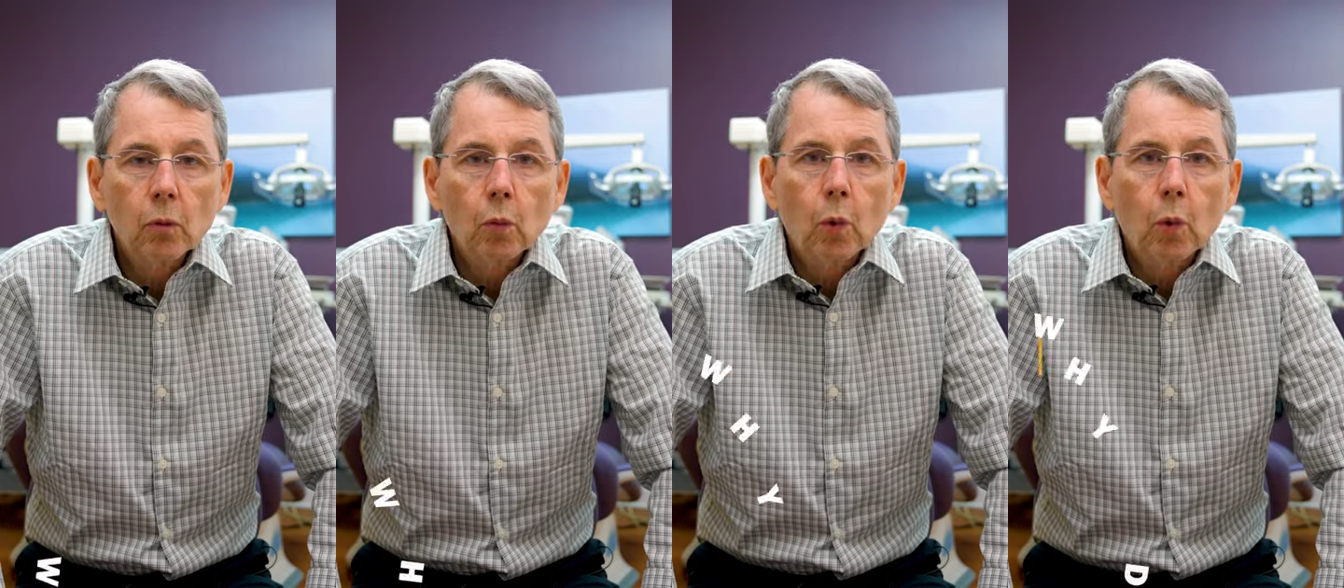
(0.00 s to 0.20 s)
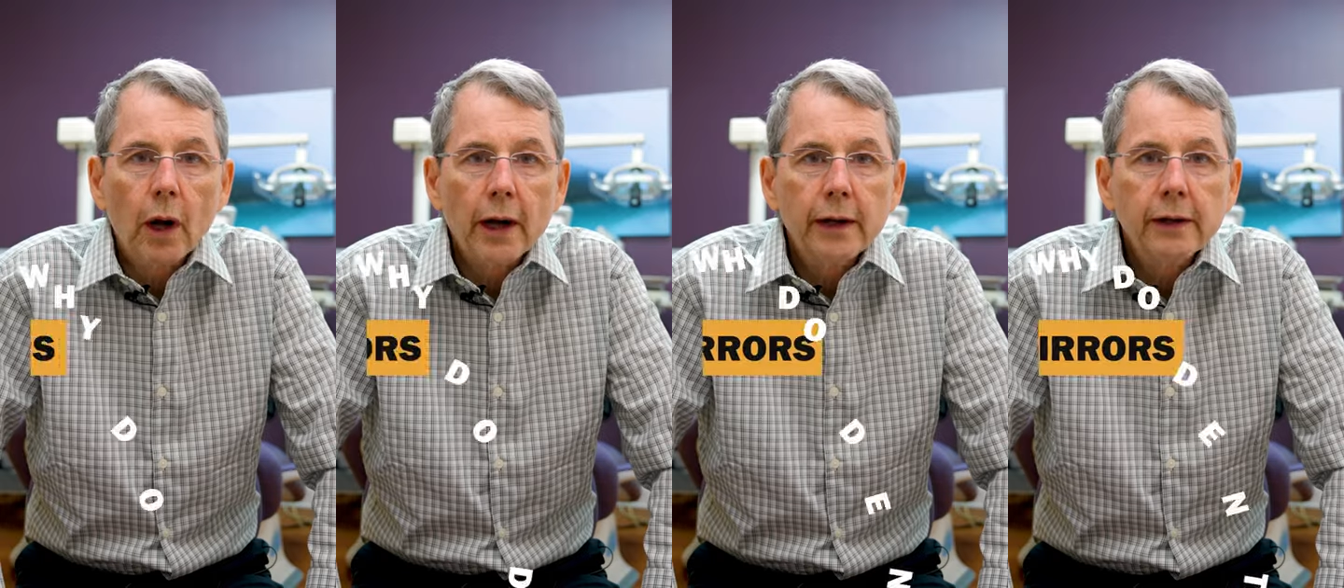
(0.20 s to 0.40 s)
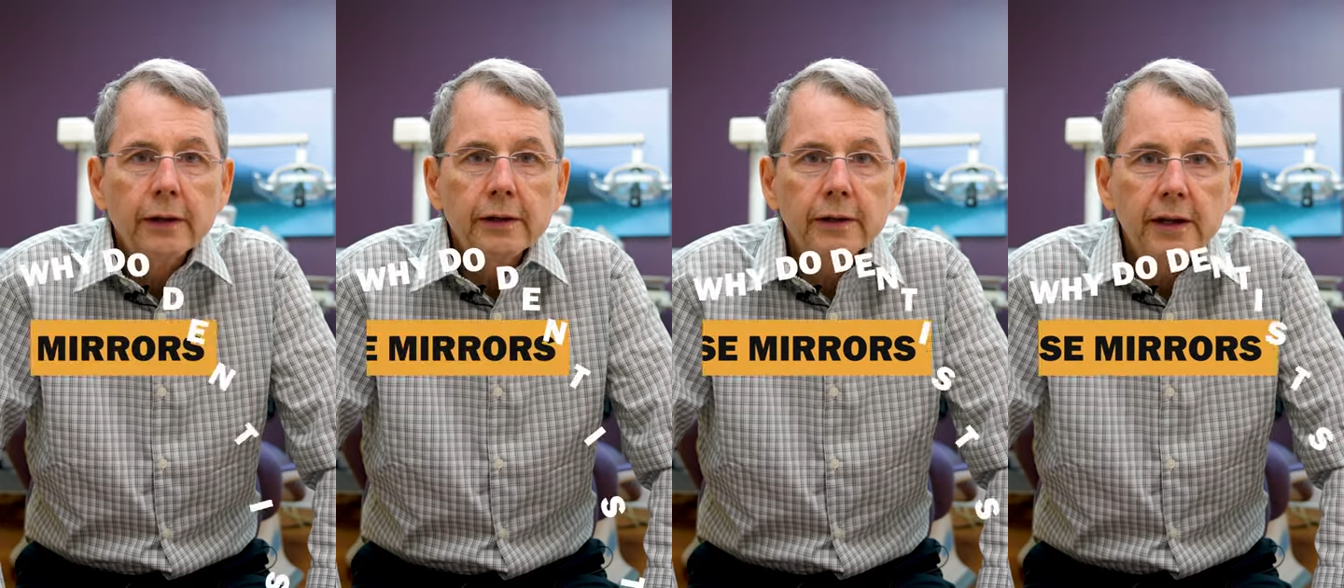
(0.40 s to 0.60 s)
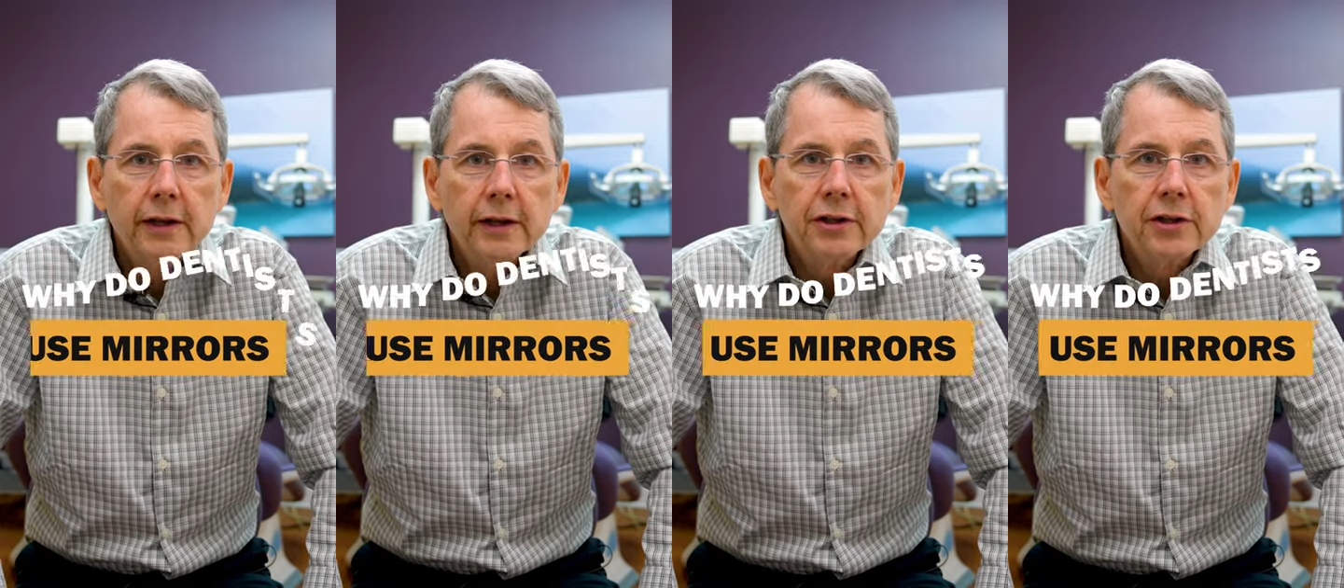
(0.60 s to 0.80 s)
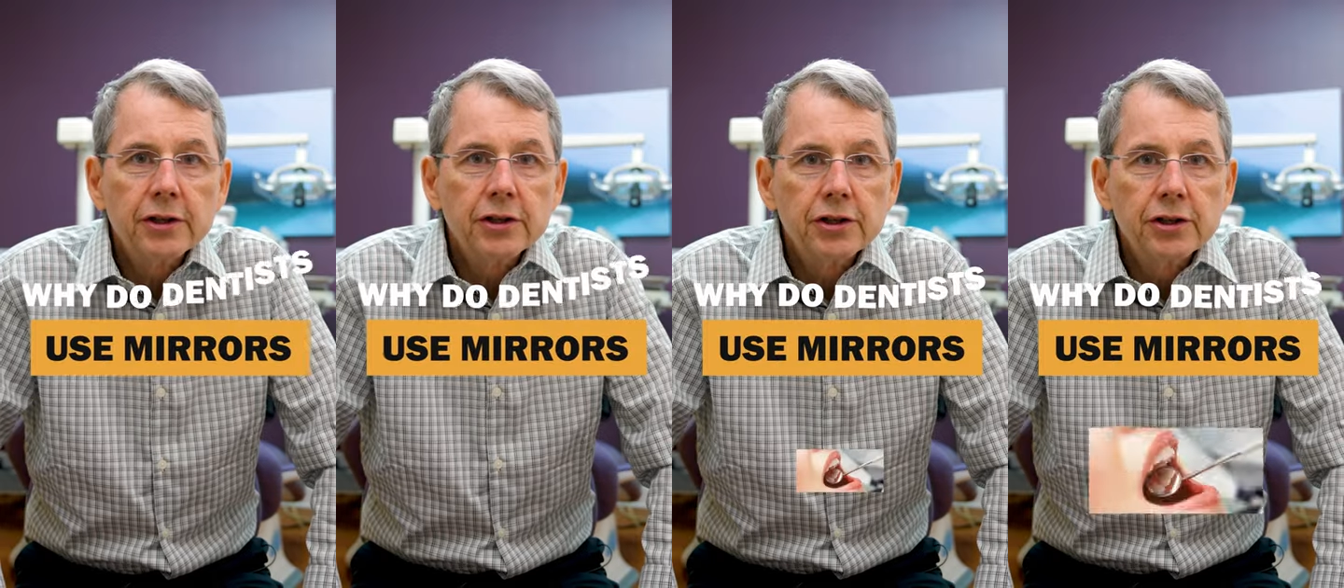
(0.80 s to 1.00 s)
Why do
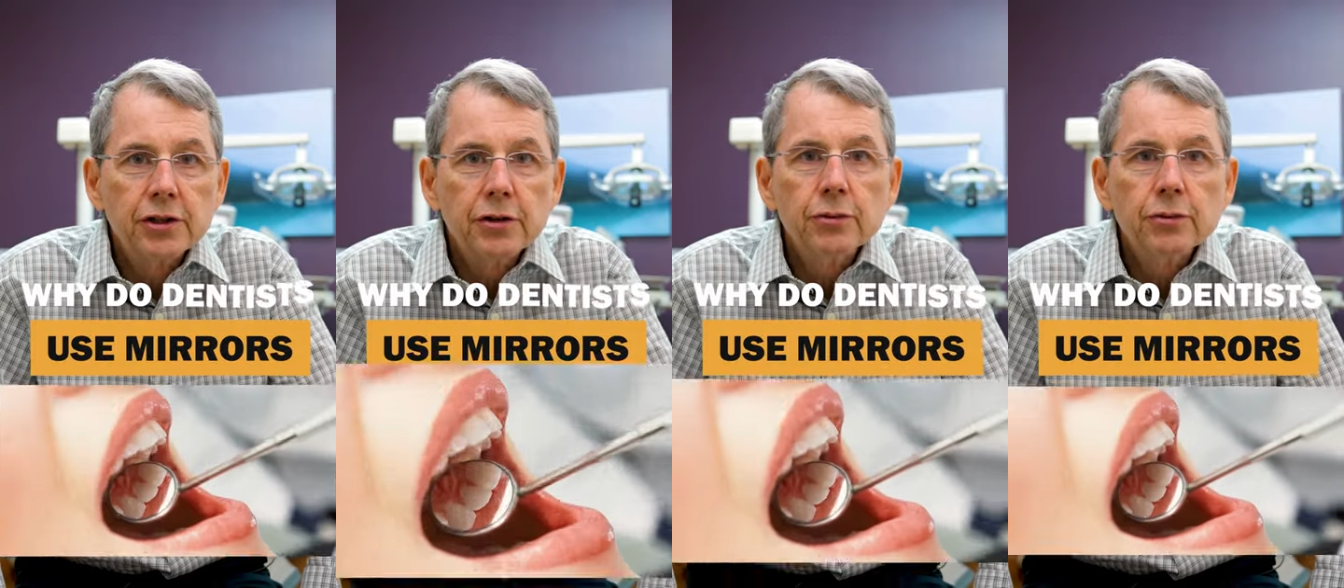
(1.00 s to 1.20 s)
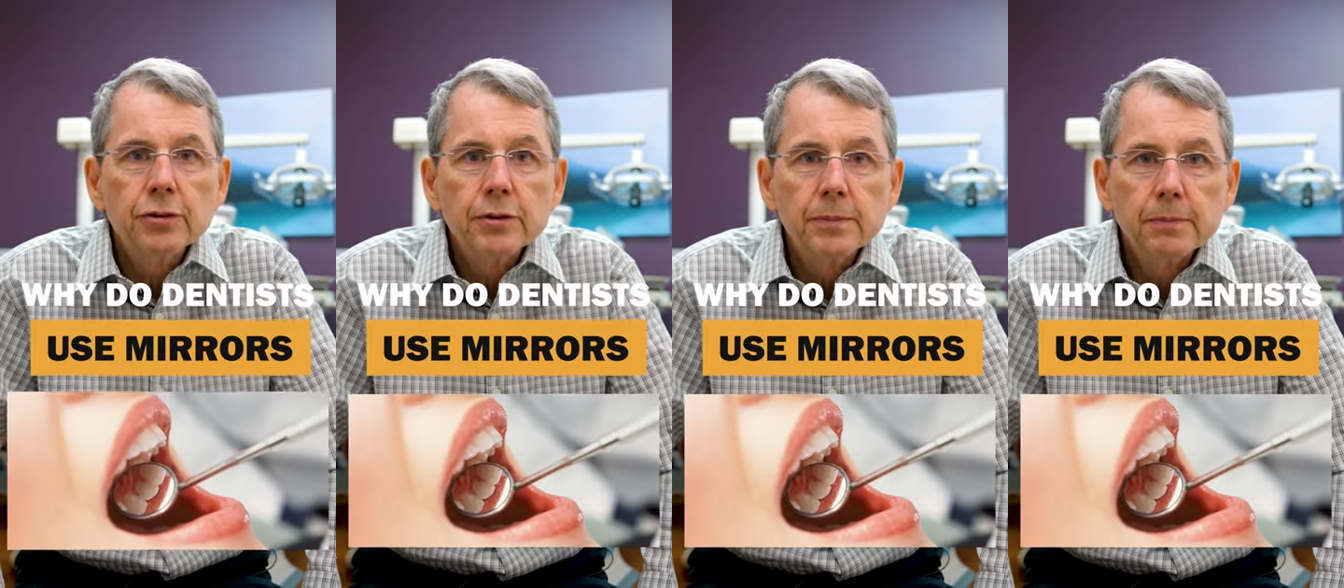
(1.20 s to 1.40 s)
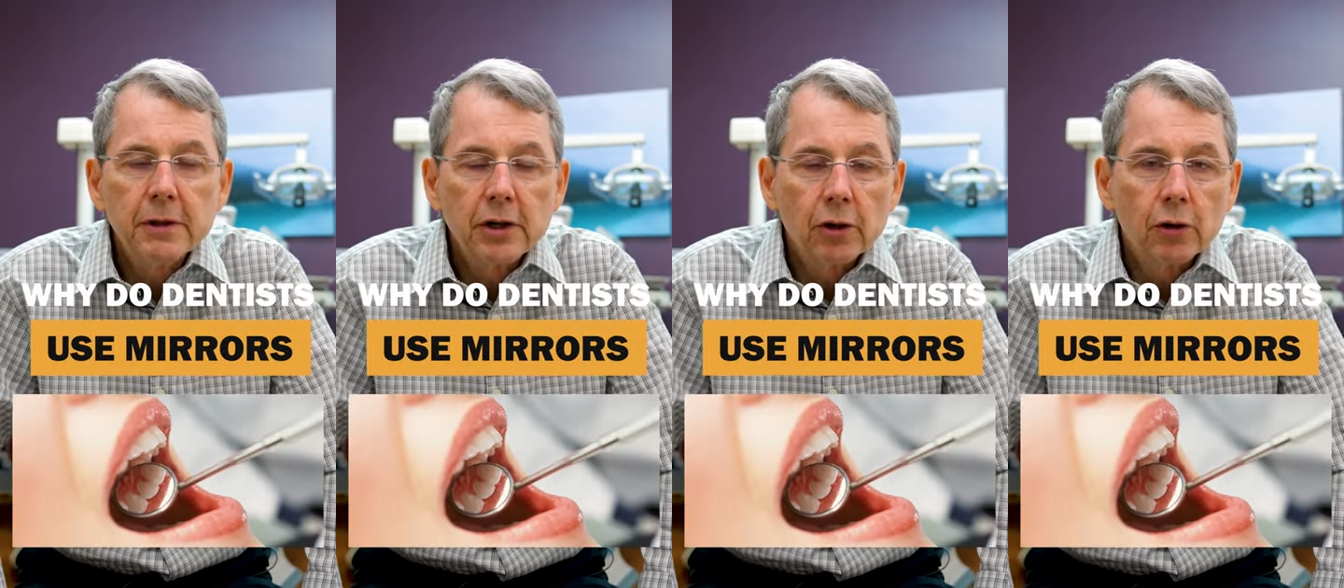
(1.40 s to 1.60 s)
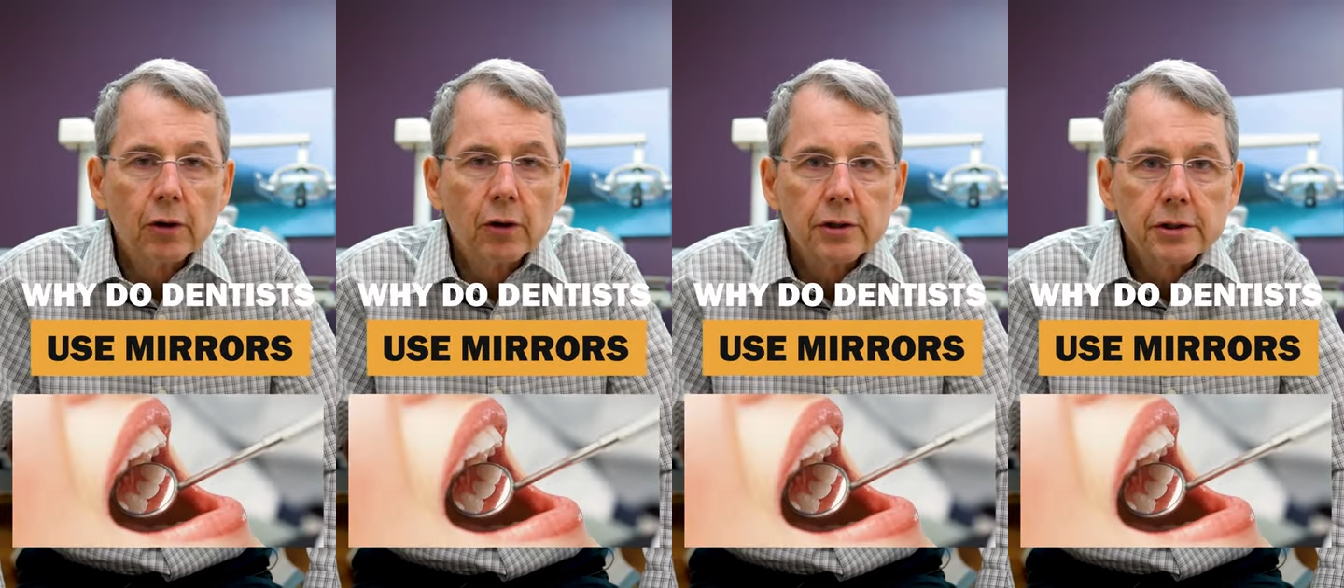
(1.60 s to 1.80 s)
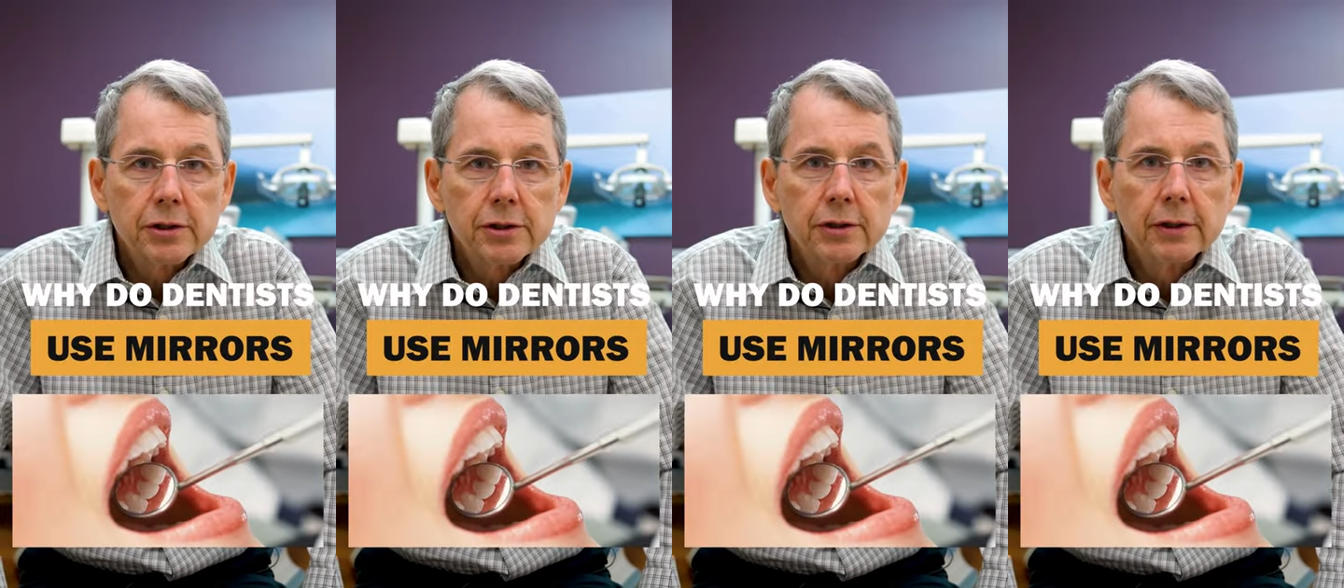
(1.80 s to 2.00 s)
dentists use
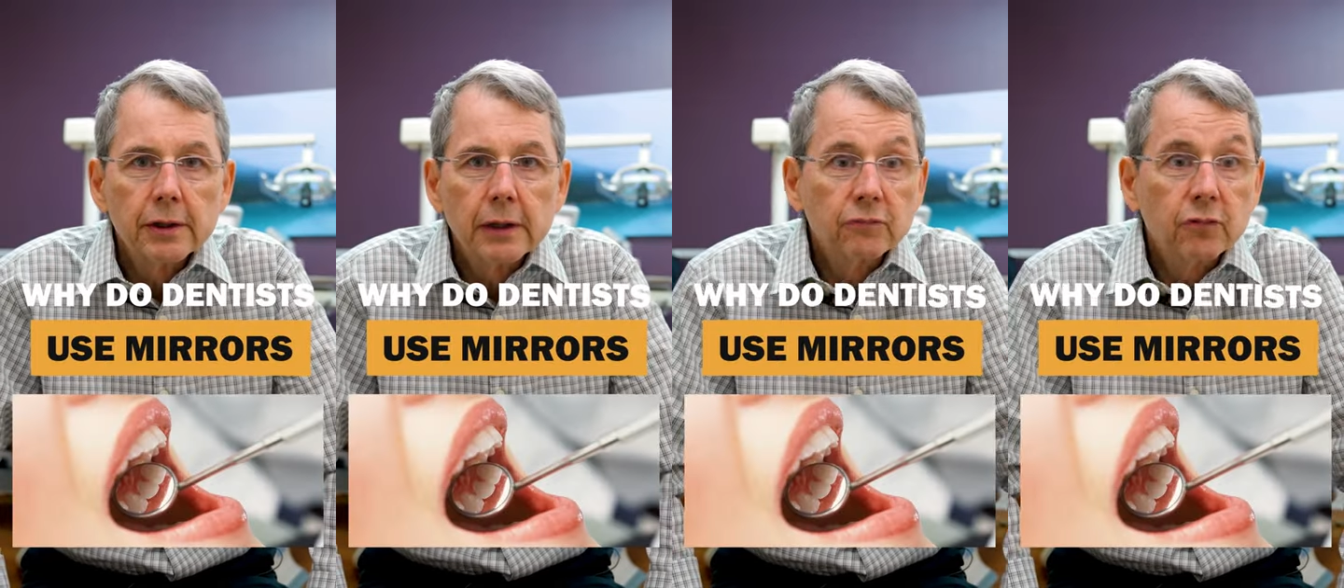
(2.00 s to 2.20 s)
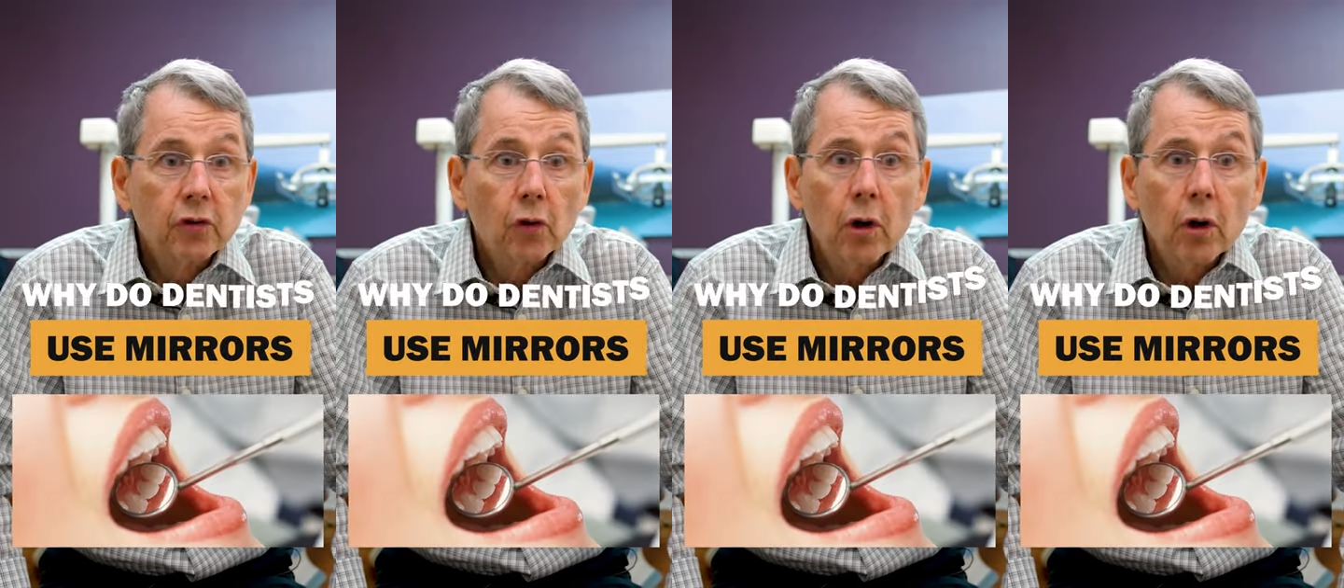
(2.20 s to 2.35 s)
mirrors?